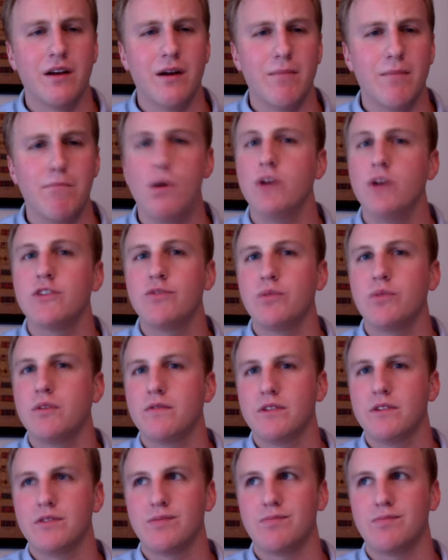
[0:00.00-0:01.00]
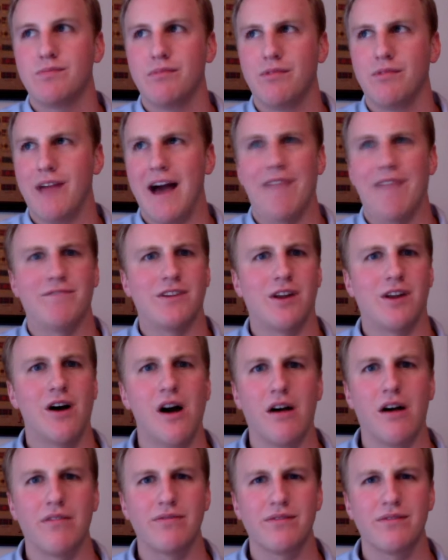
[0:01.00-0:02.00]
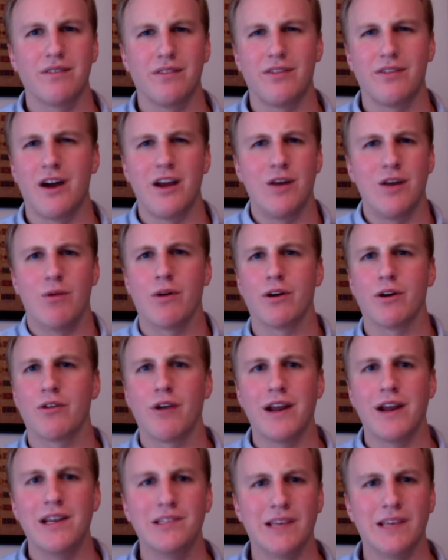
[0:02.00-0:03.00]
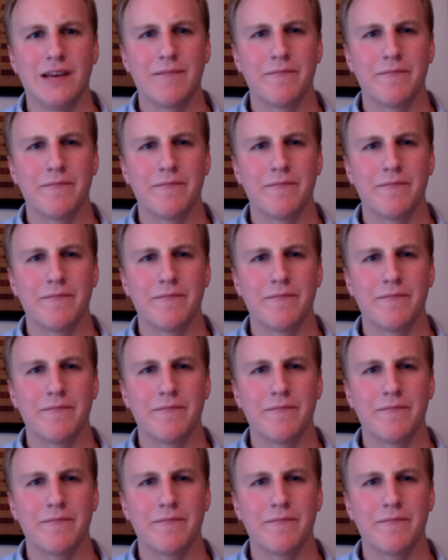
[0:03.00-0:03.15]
most would have just laughed it off and thought you were crazy.